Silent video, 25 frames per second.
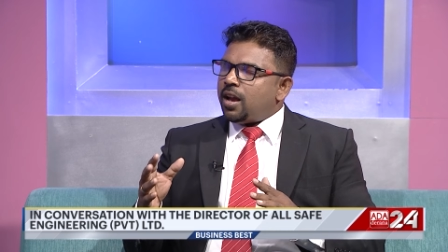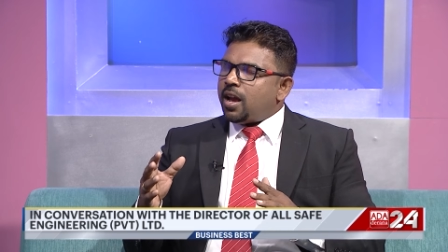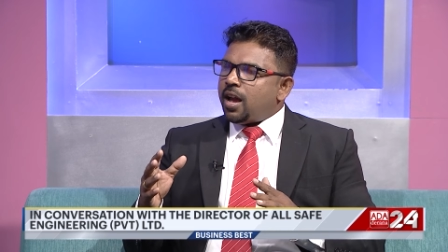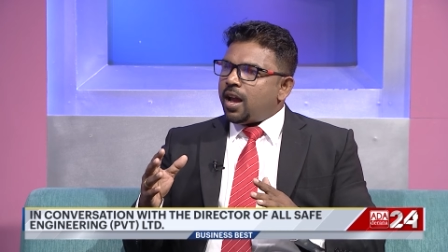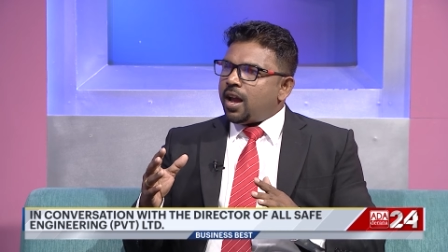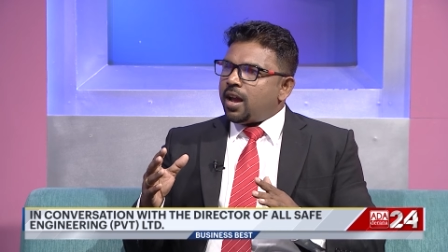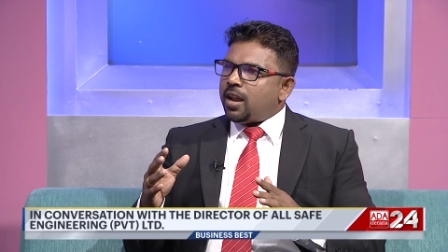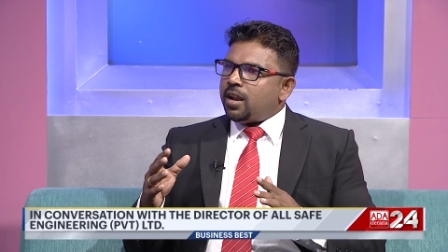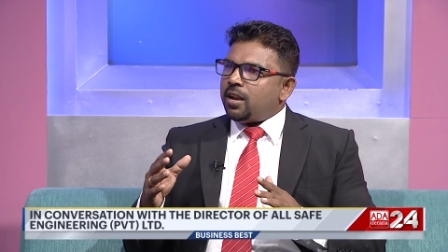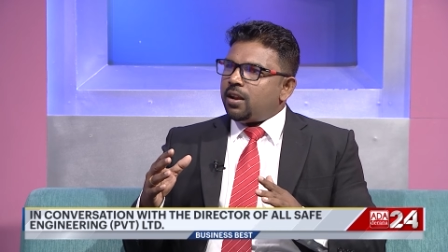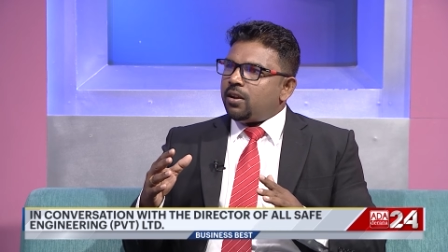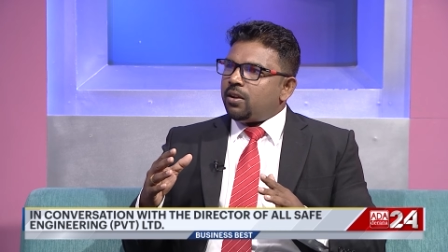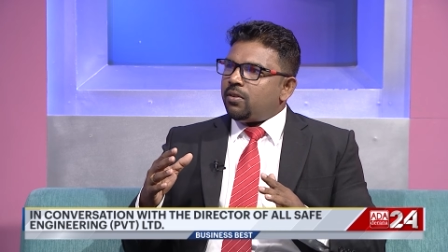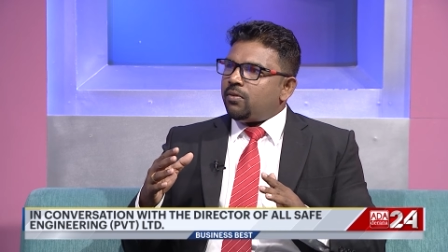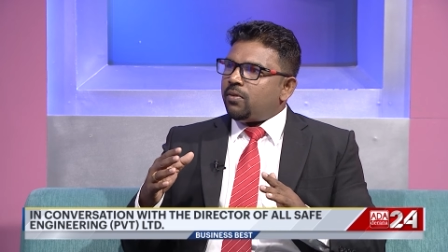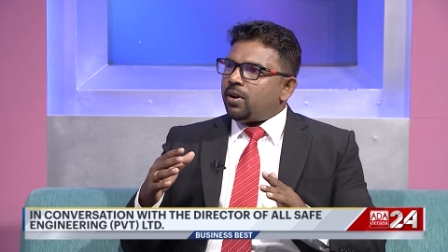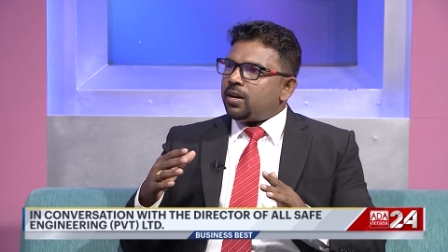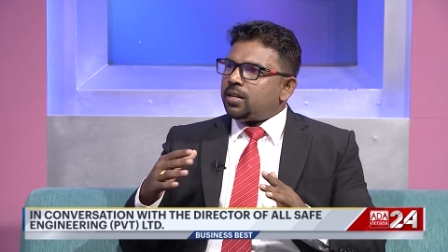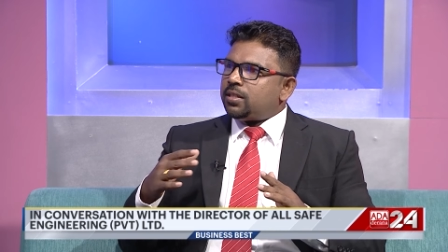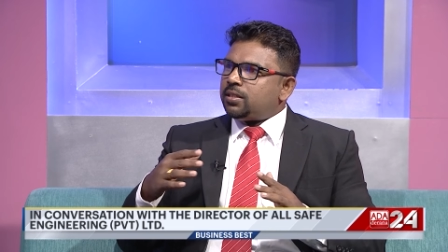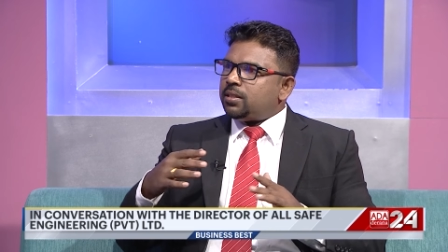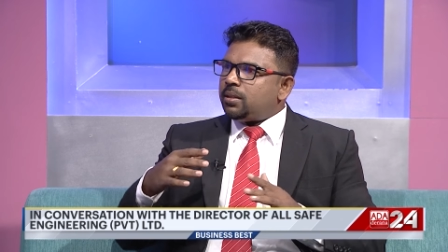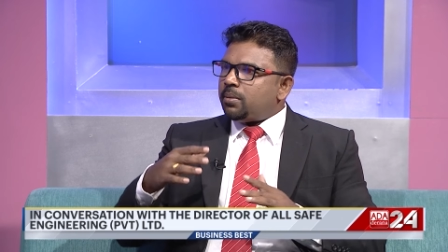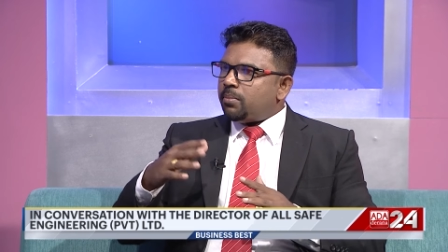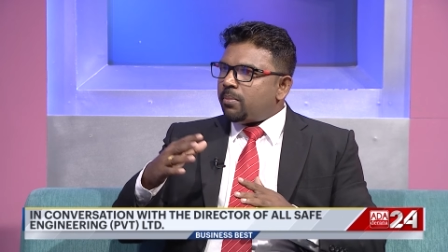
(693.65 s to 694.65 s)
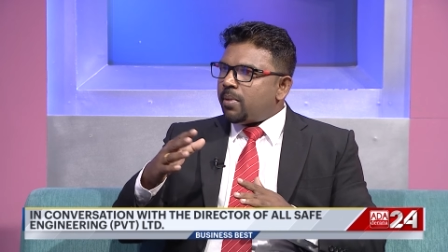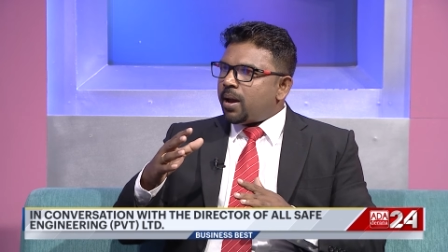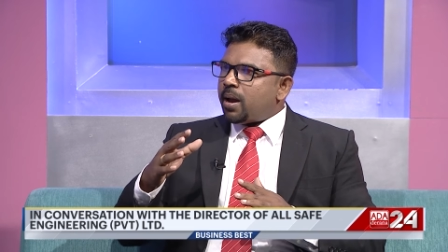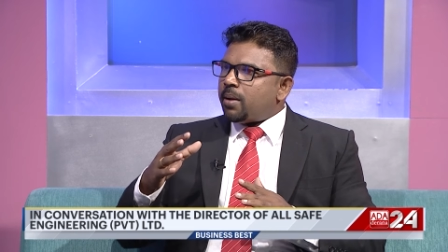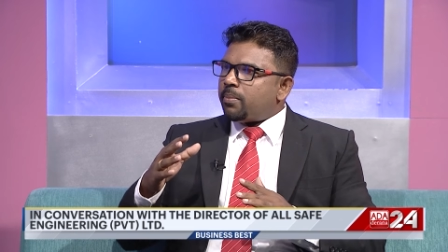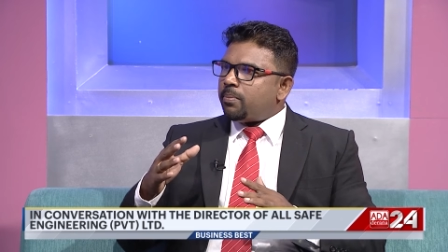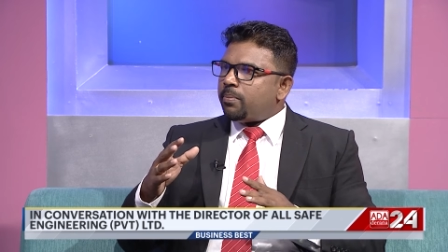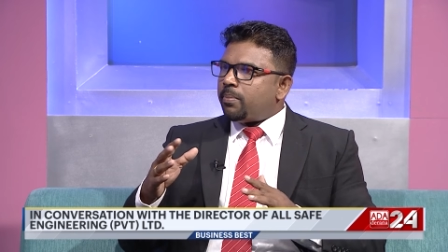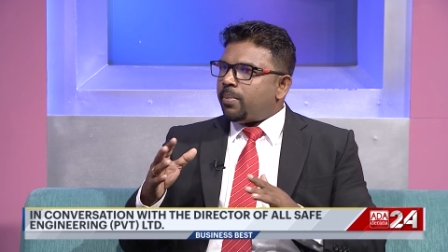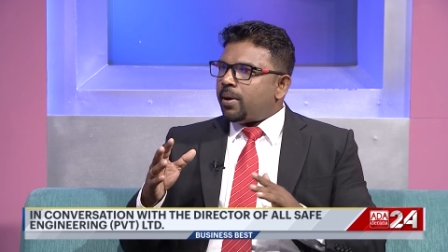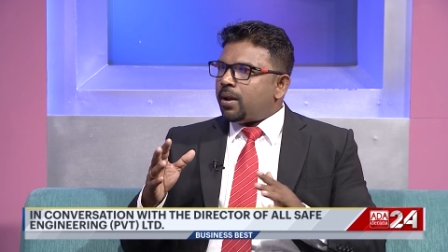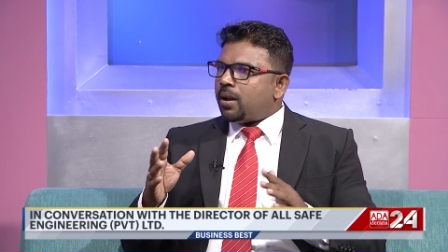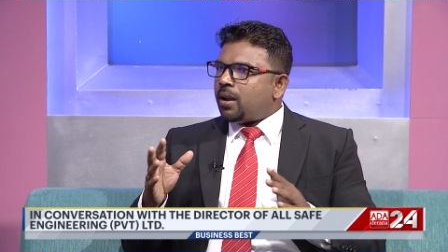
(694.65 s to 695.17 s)
and what is the
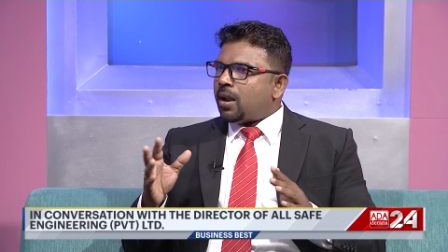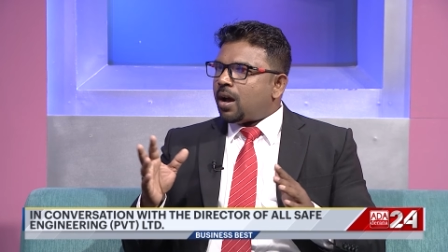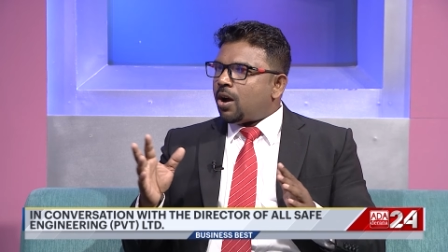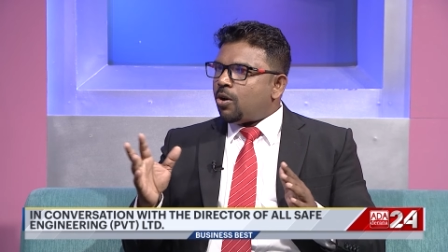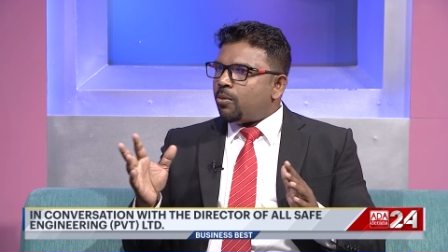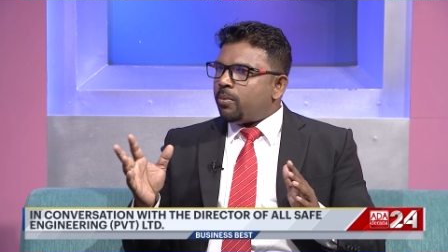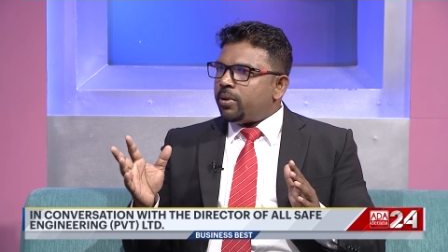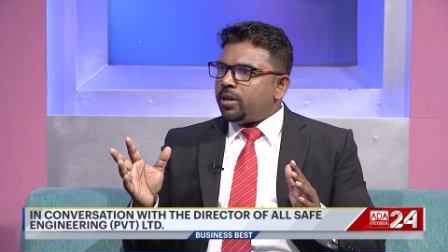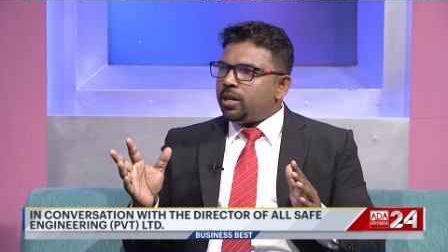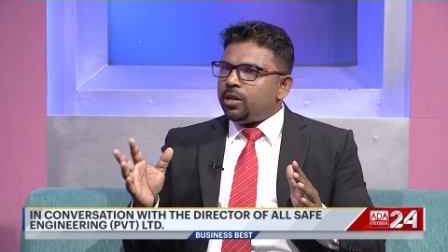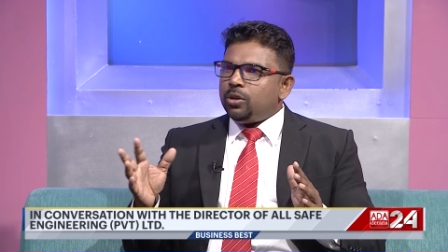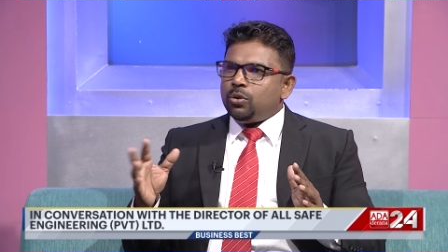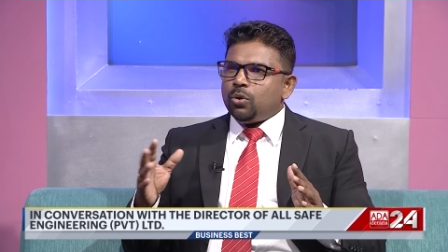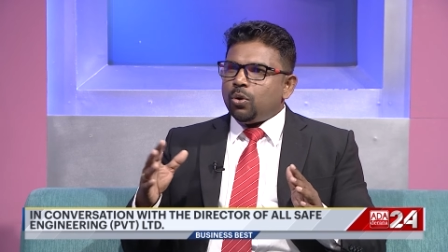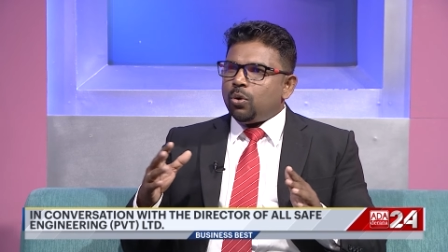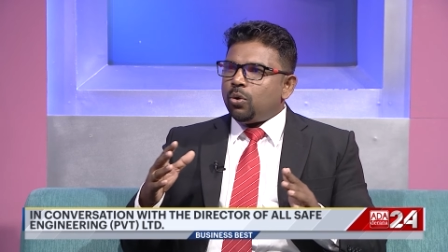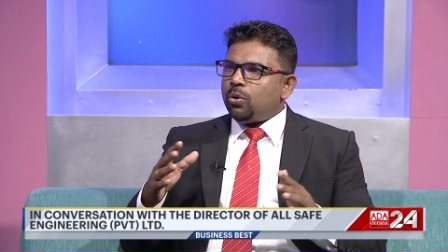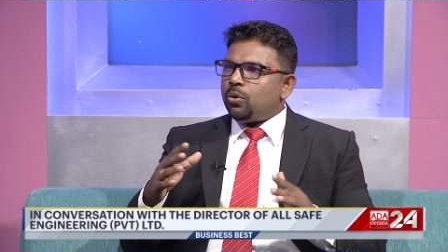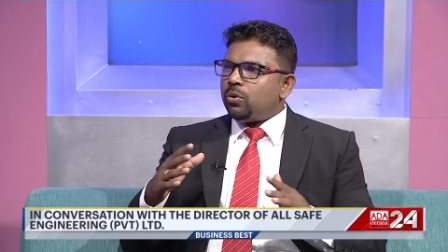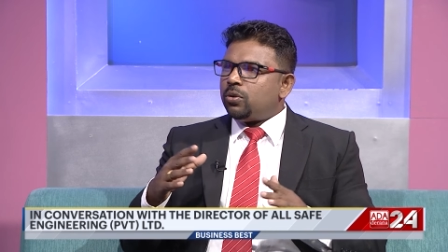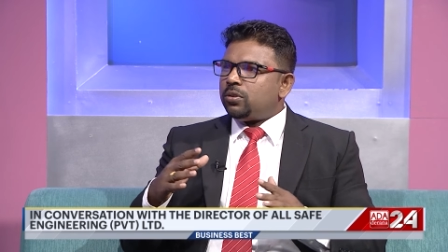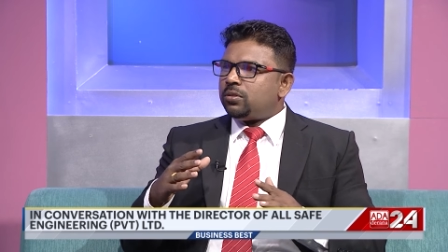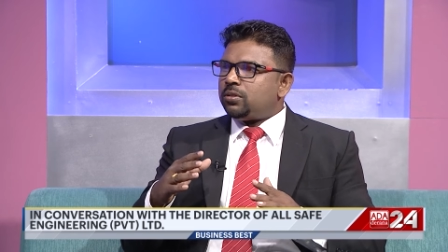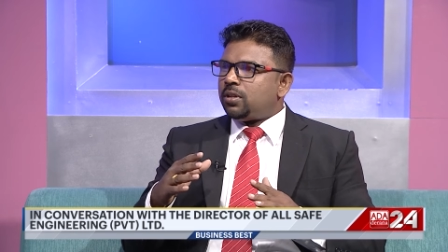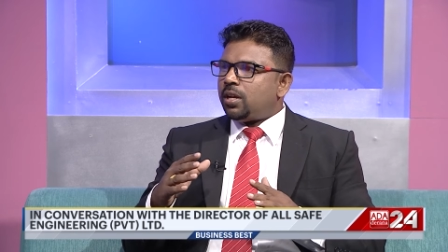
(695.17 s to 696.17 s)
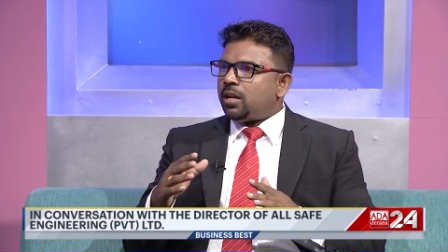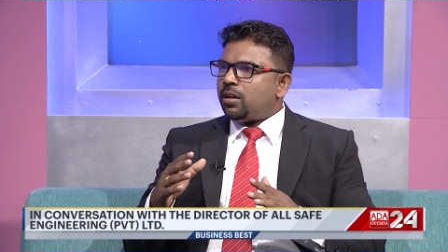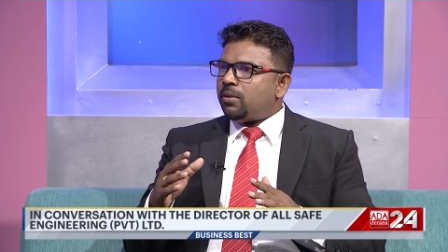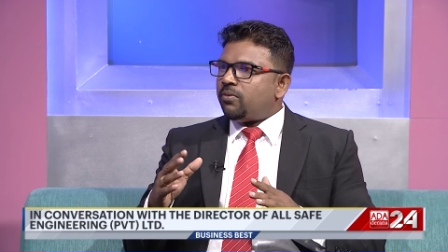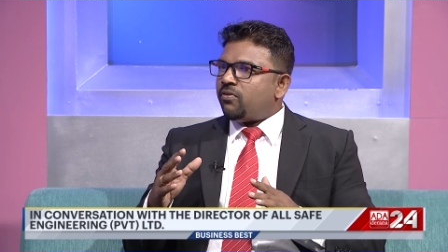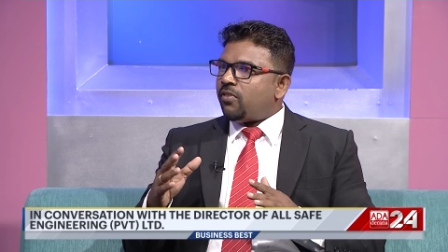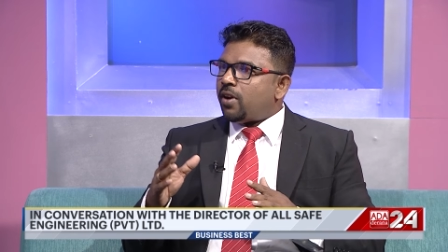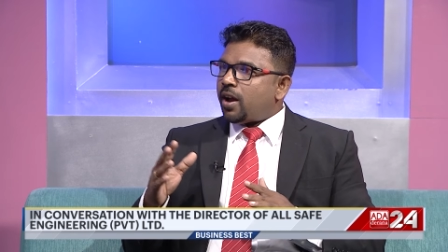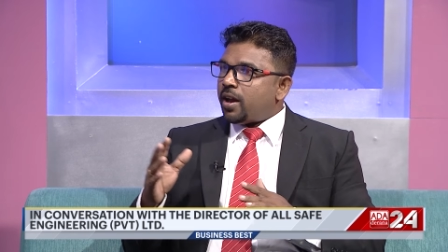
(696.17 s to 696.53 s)
map and how many doors and -hmm.